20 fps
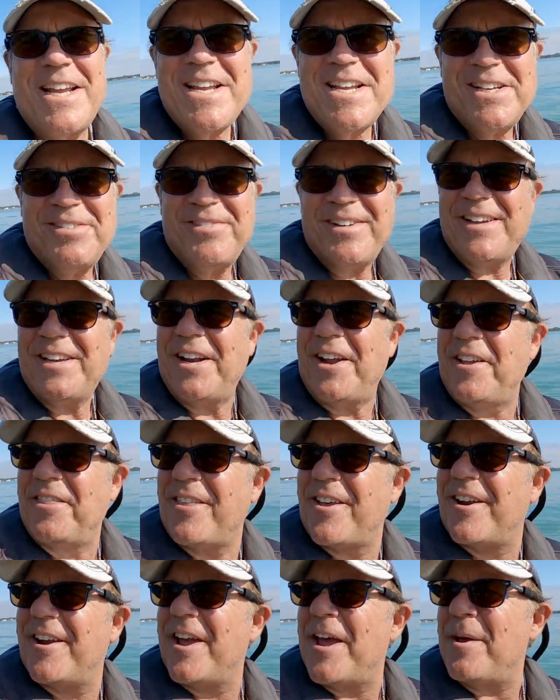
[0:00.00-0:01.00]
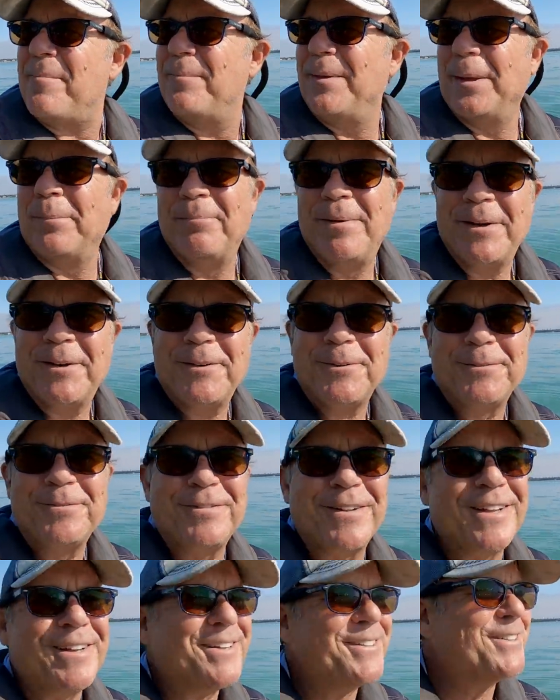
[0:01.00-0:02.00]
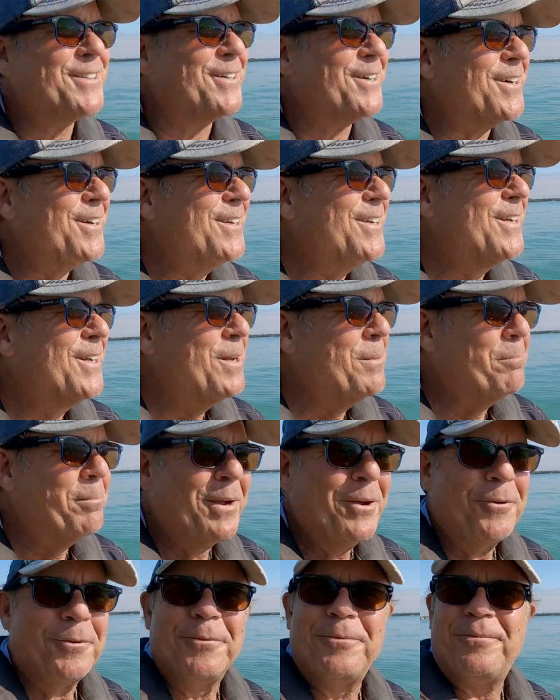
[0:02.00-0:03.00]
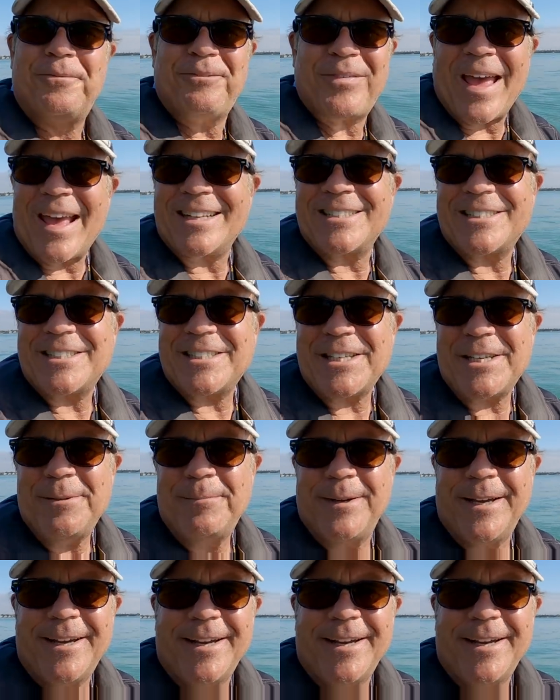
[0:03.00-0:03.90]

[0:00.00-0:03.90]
Dang, man, I thought I had me a big old flounder. Big old fat sea